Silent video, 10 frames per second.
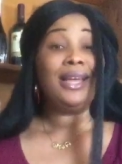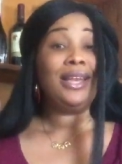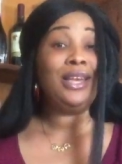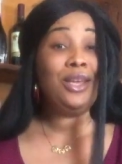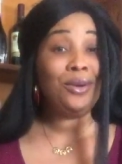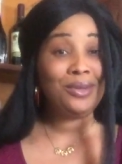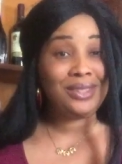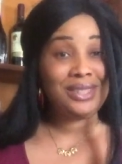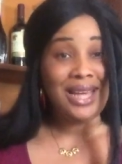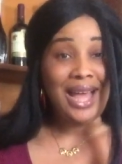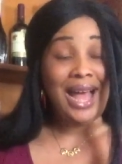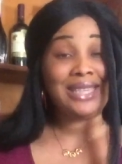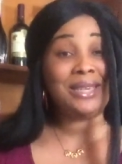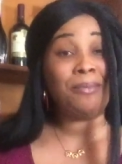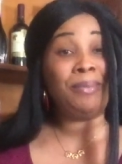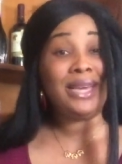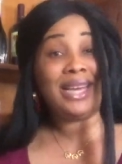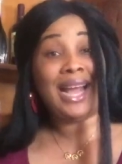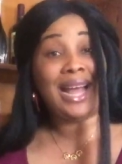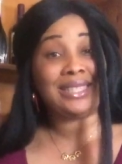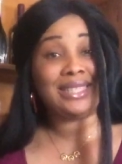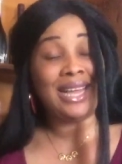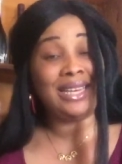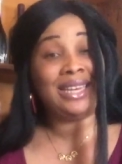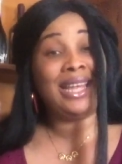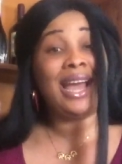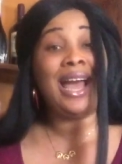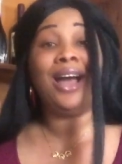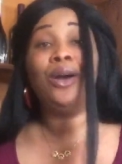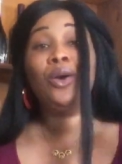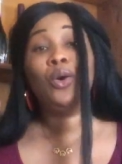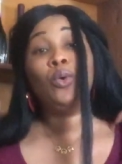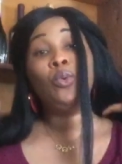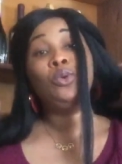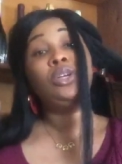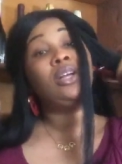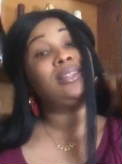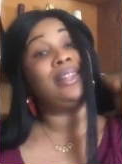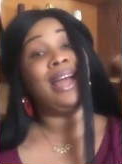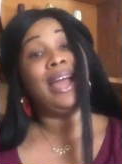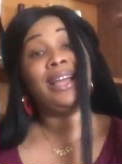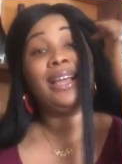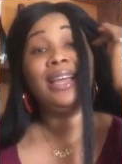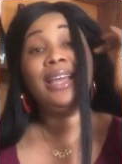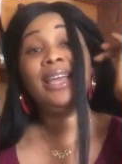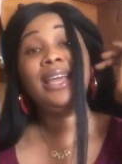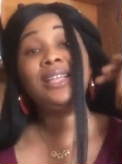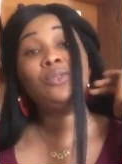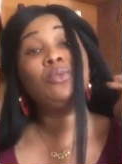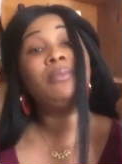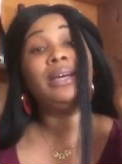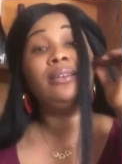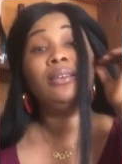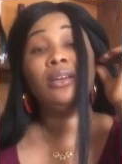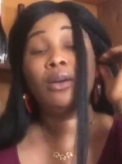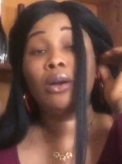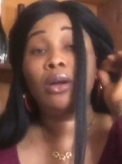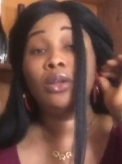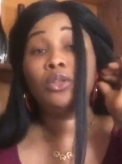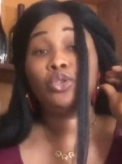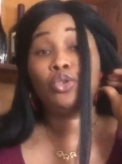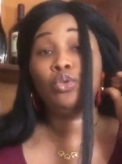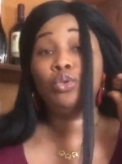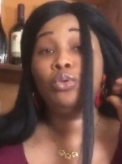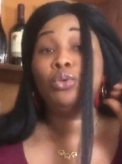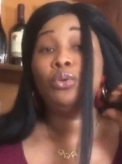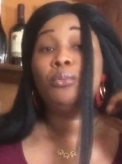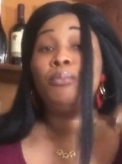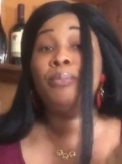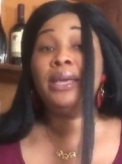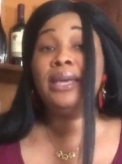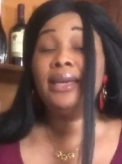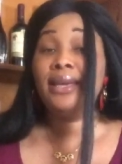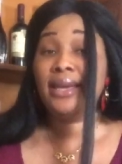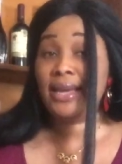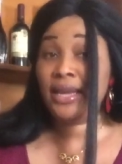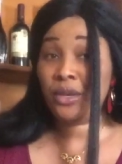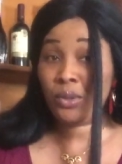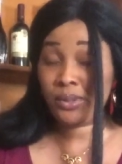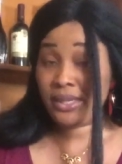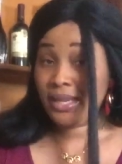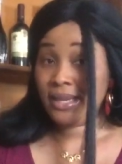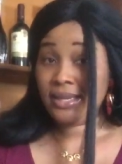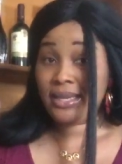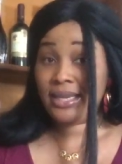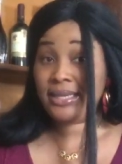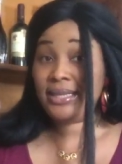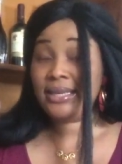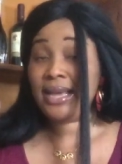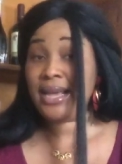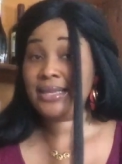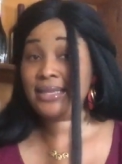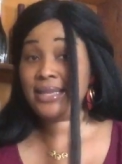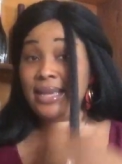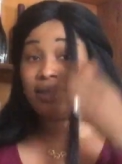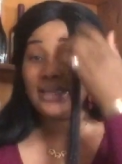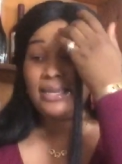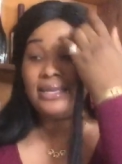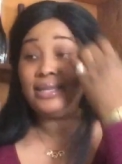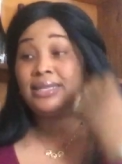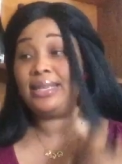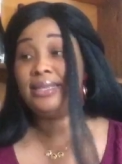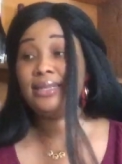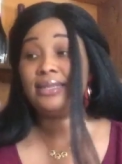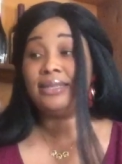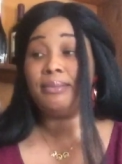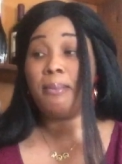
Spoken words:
Leos, as a big cat that they are, would not like his woman to be in those kissing and sex scenes.